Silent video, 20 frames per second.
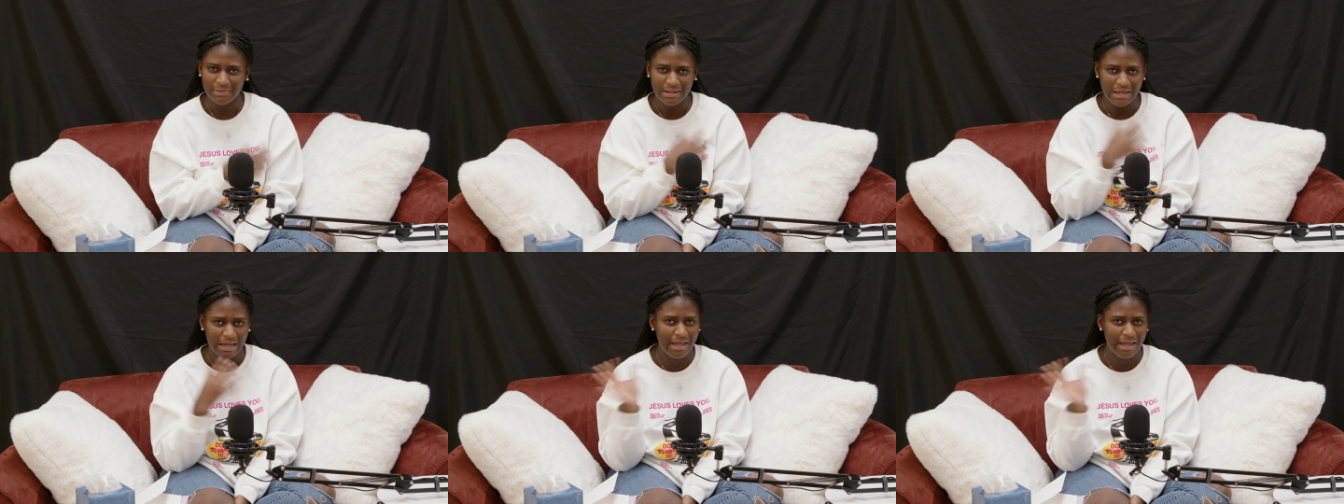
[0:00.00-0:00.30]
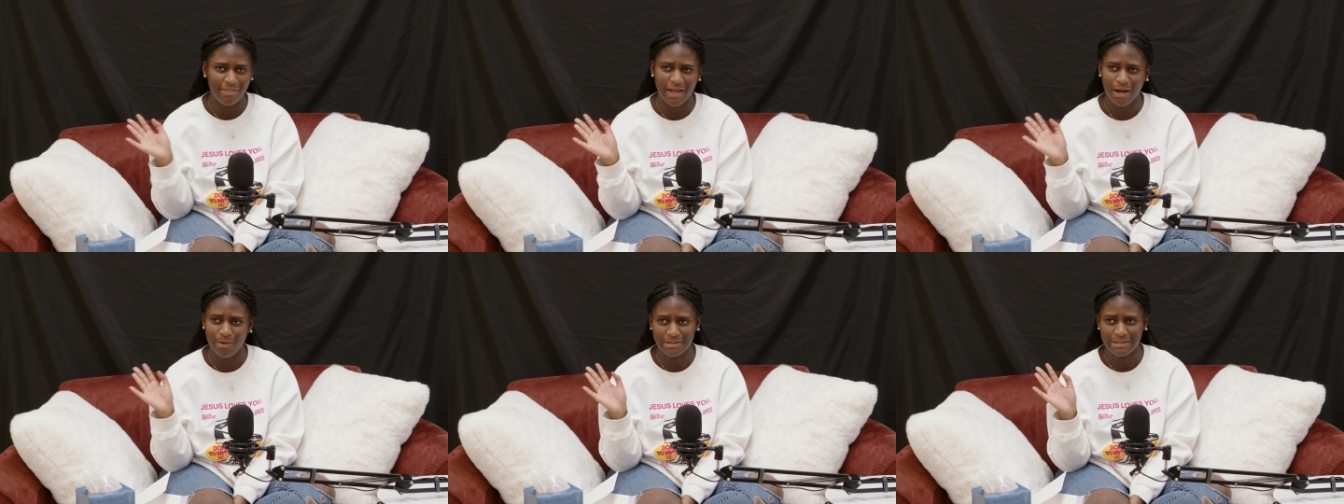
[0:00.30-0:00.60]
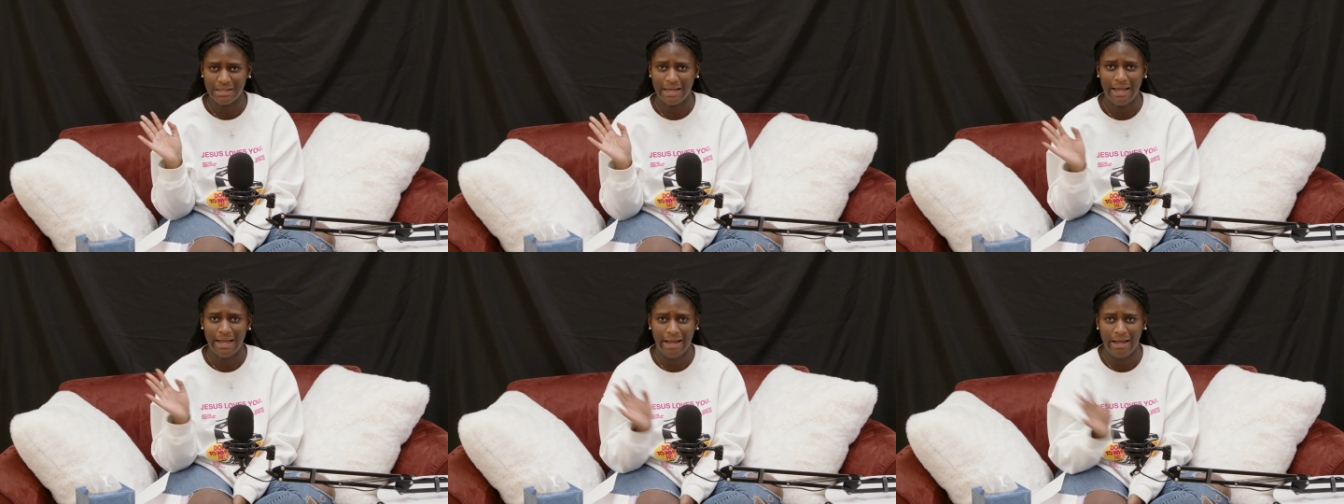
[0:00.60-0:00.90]
And that was
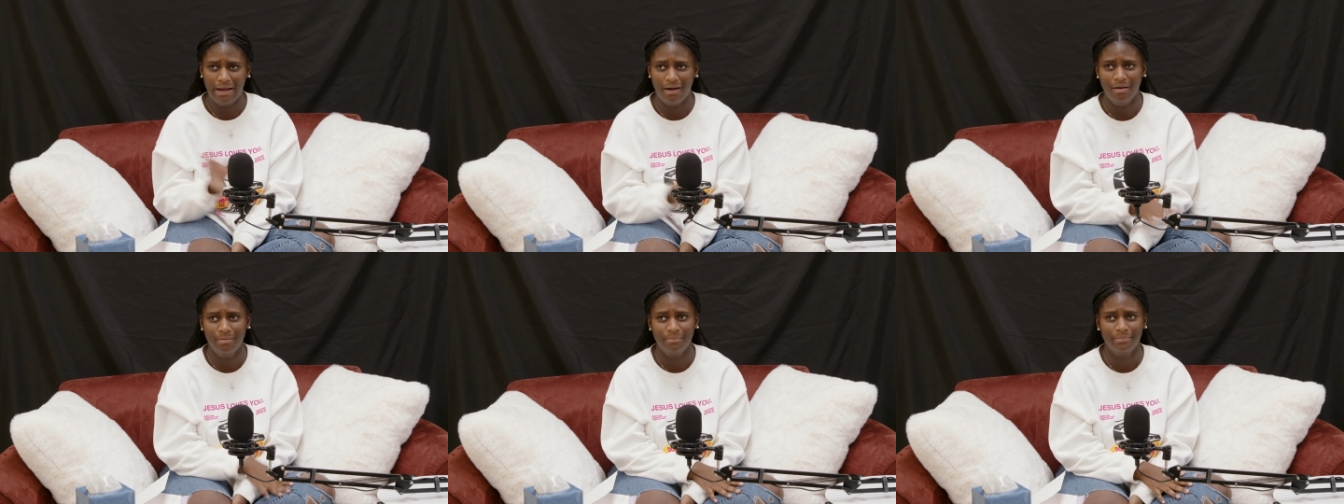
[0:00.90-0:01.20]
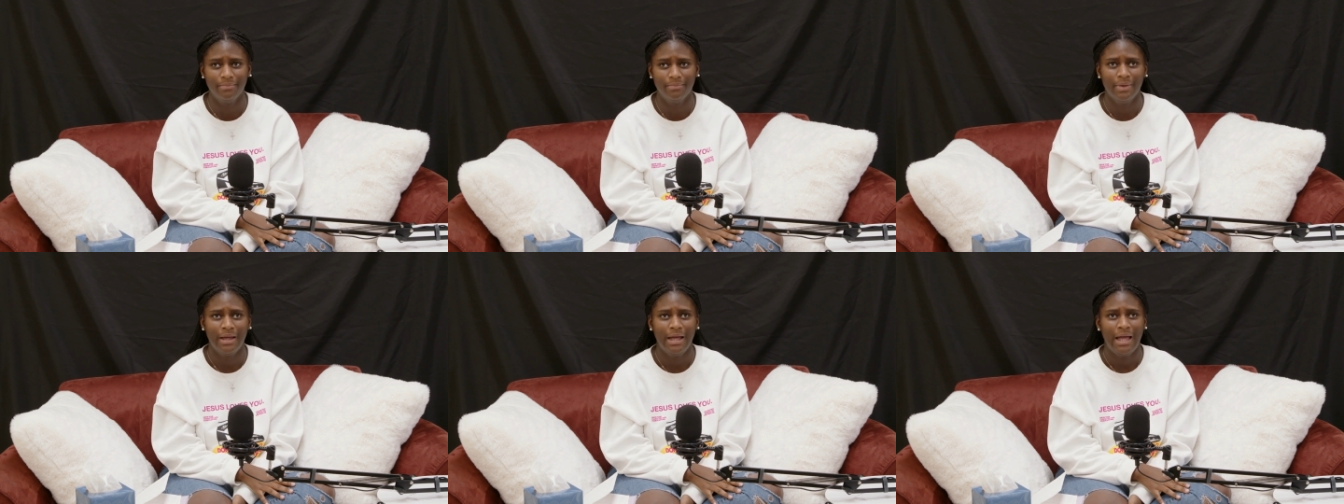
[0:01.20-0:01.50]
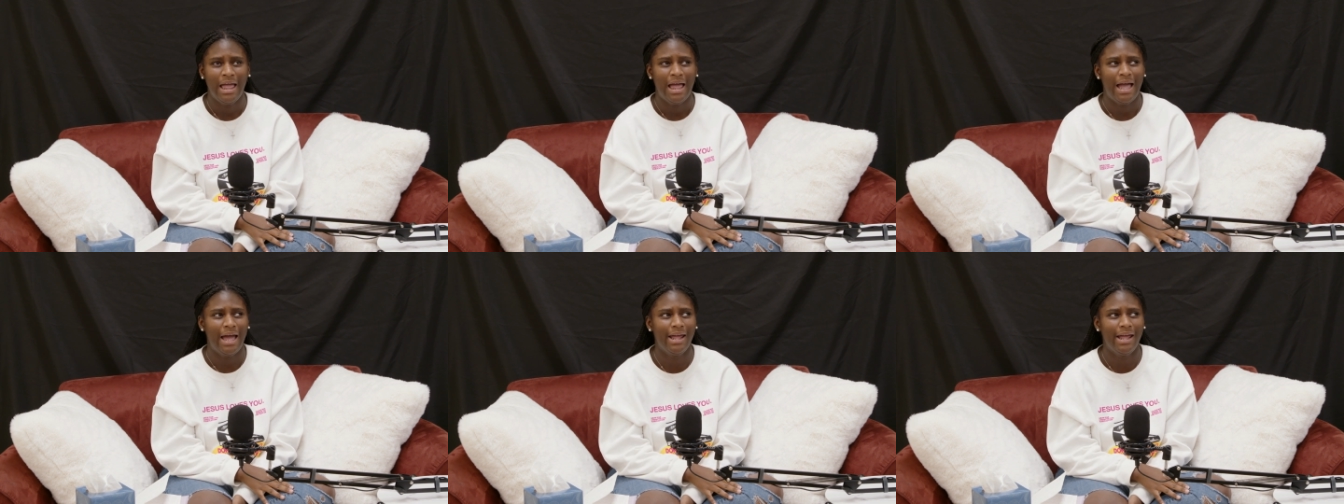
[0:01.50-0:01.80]
that.
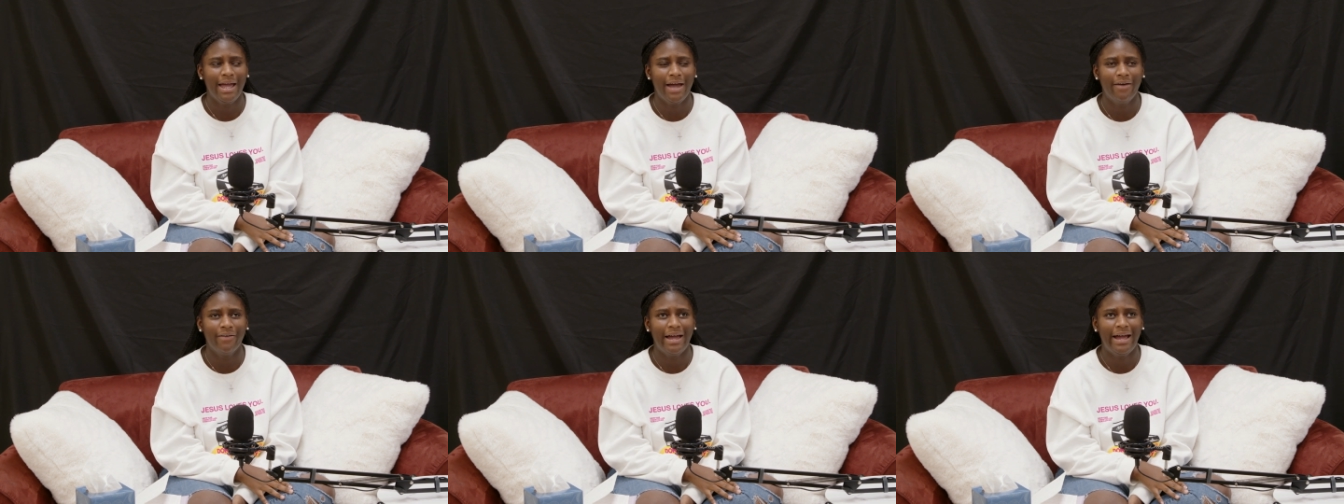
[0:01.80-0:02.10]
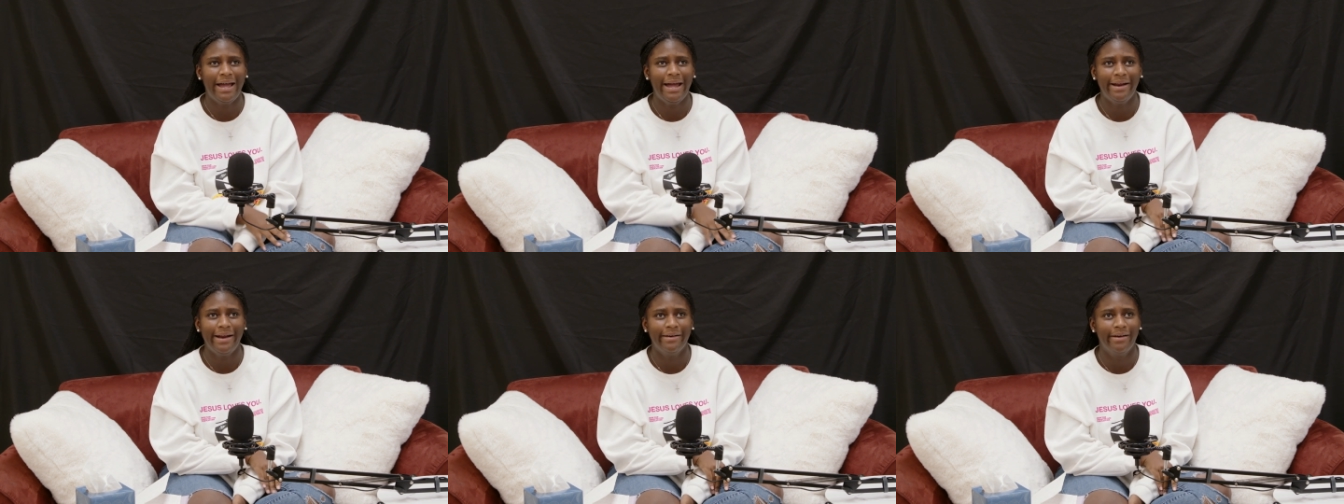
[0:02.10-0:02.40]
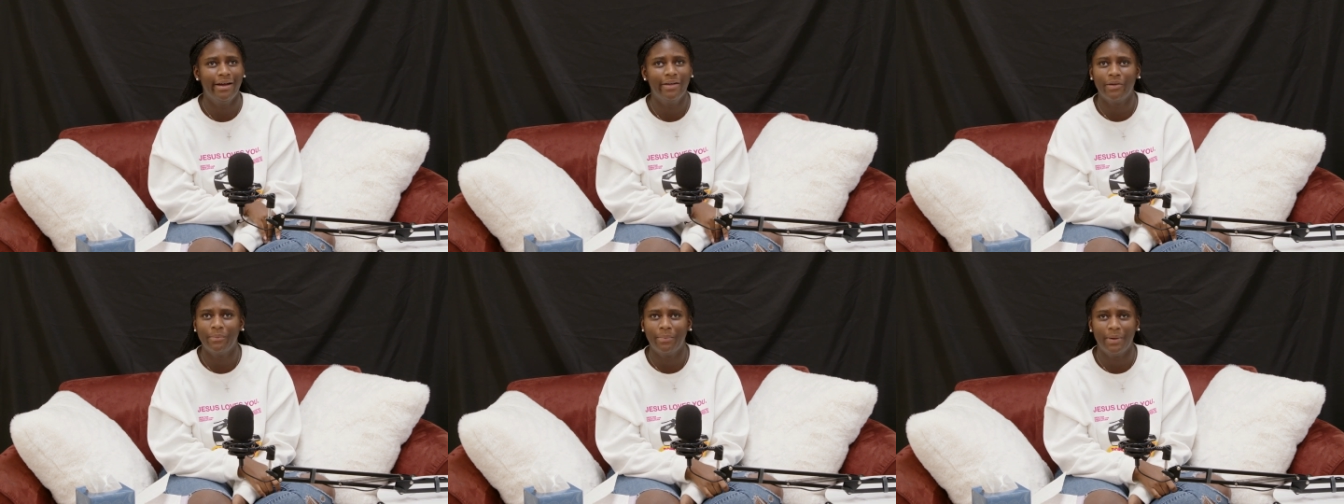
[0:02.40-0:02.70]
I had
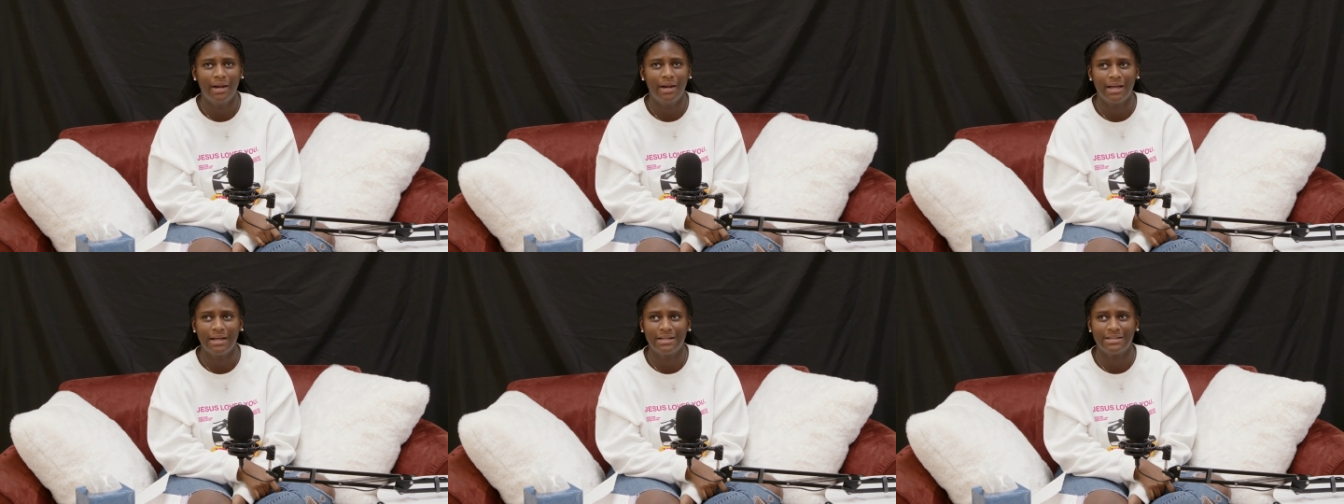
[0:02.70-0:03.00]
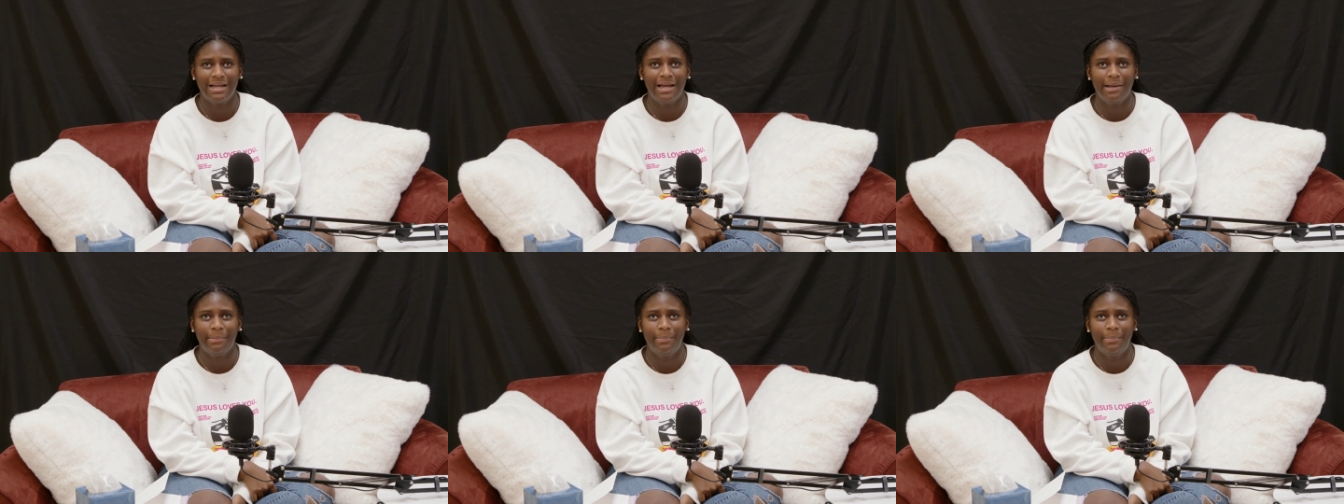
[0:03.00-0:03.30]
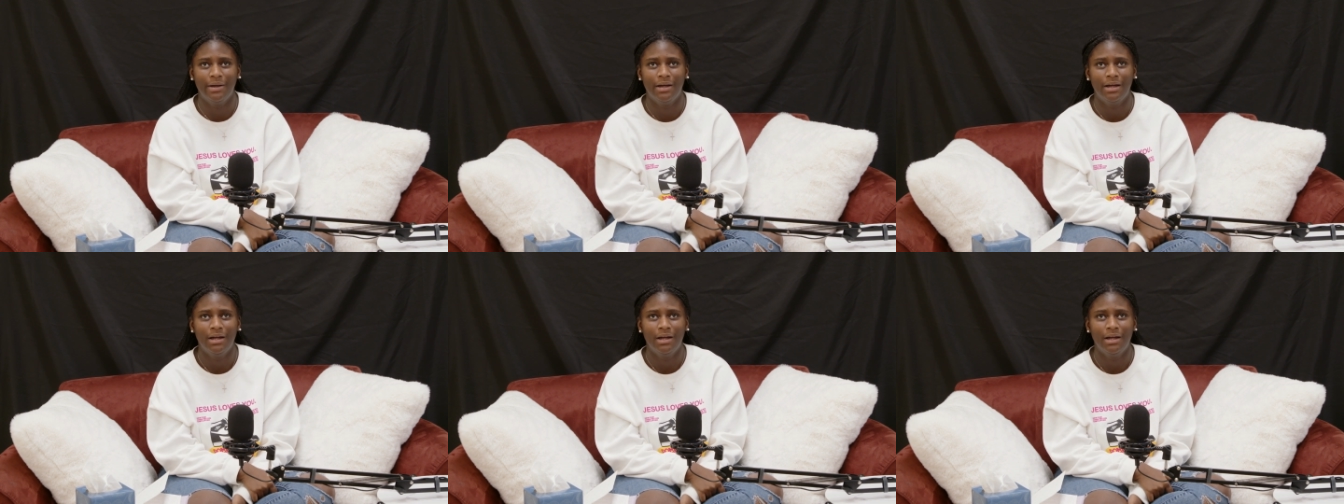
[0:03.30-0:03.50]
another panic attack, but